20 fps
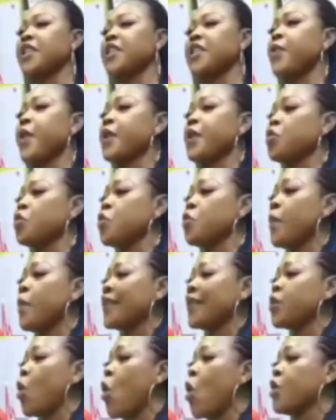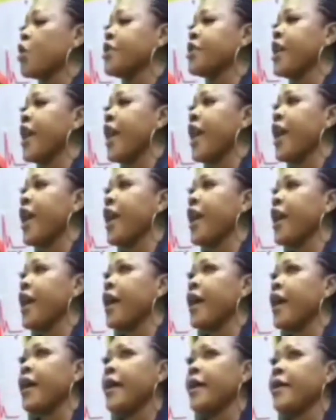na oyé Nigerian so but
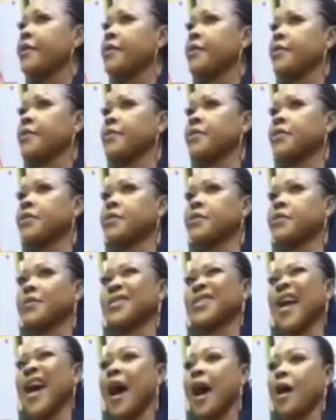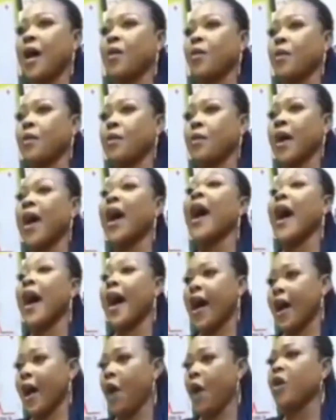onye star
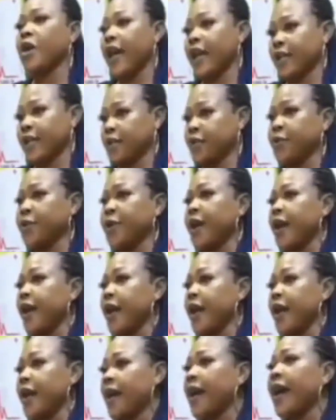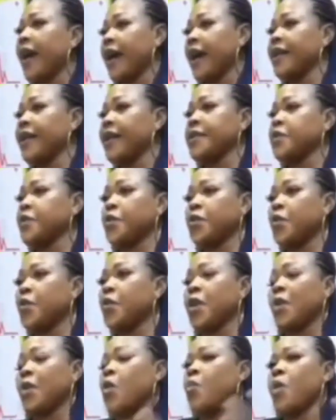ha e won Nigeria ha
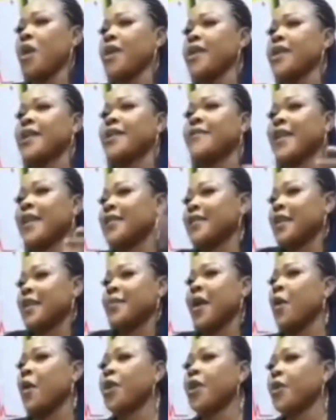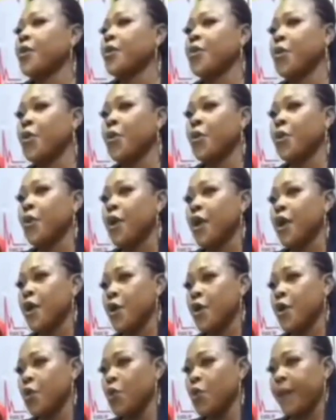inti no ubodi din kra chere me I wouldn't
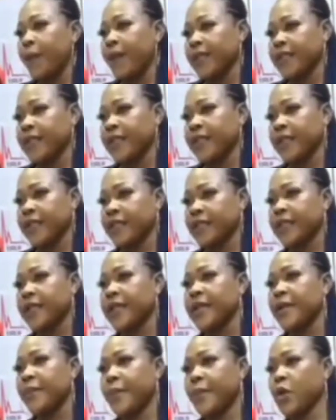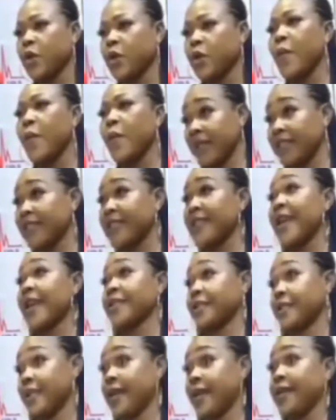know who the person is but omo
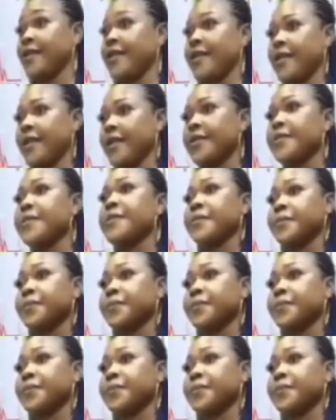ma meti ase